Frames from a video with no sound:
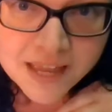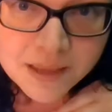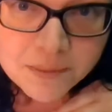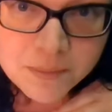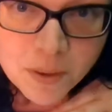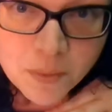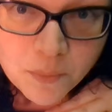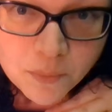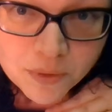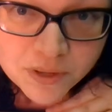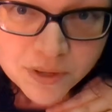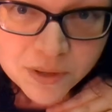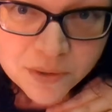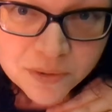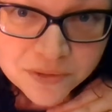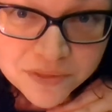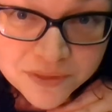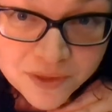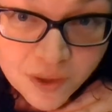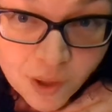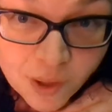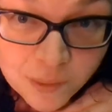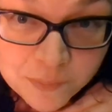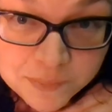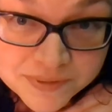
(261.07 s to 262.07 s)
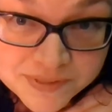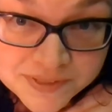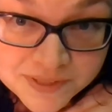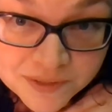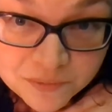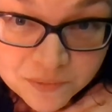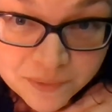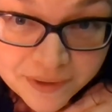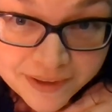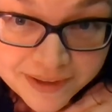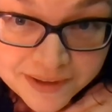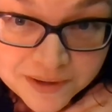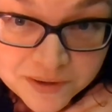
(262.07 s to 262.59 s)
time I wanna go the
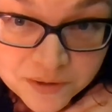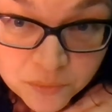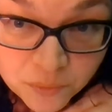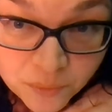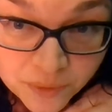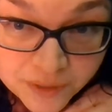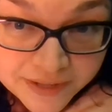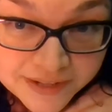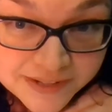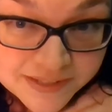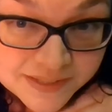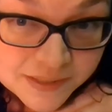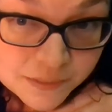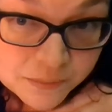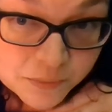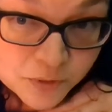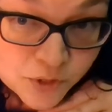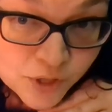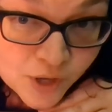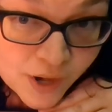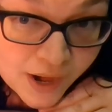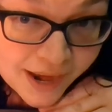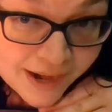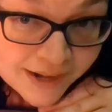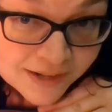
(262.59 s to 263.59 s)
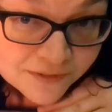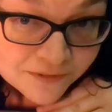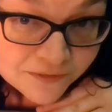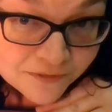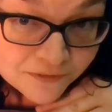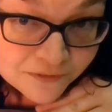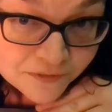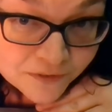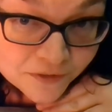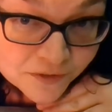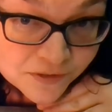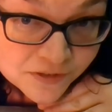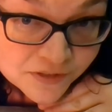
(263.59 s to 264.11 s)
opposite way. We're gonna subtract
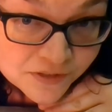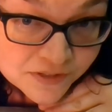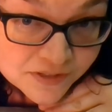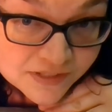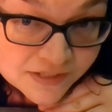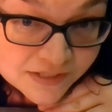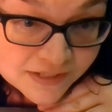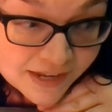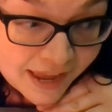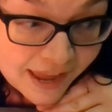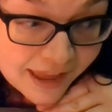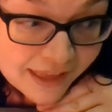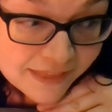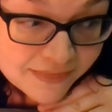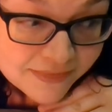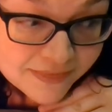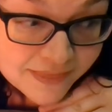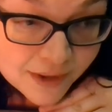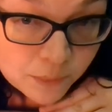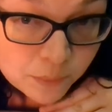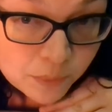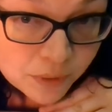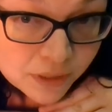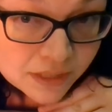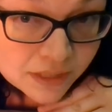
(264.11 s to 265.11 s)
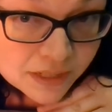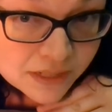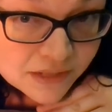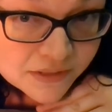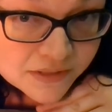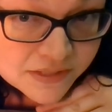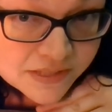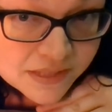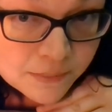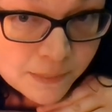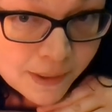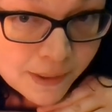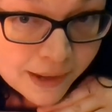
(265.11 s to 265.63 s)
first, and then we're gonna
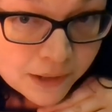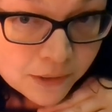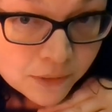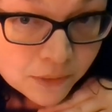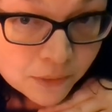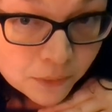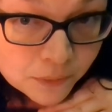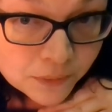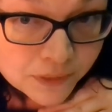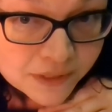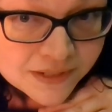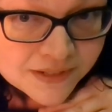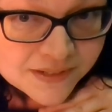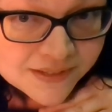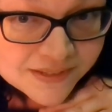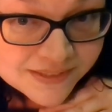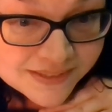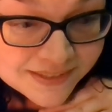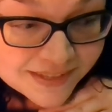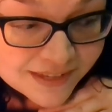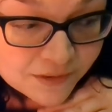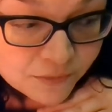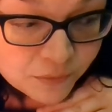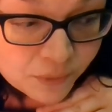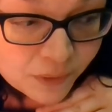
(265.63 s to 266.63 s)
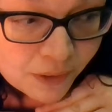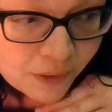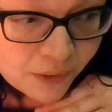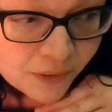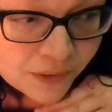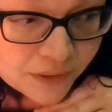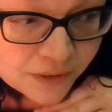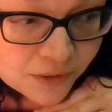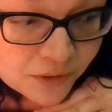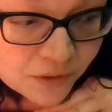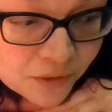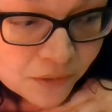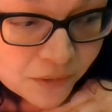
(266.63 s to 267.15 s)
use the macaroni to see if we
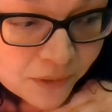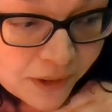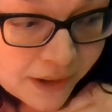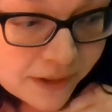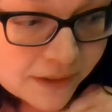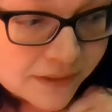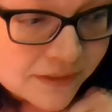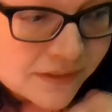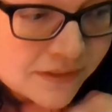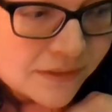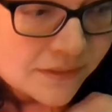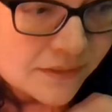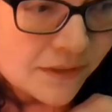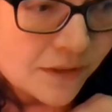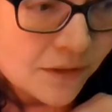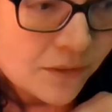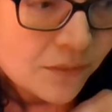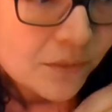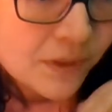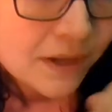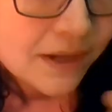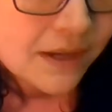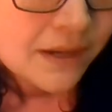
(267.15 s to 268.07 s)
got it correct, all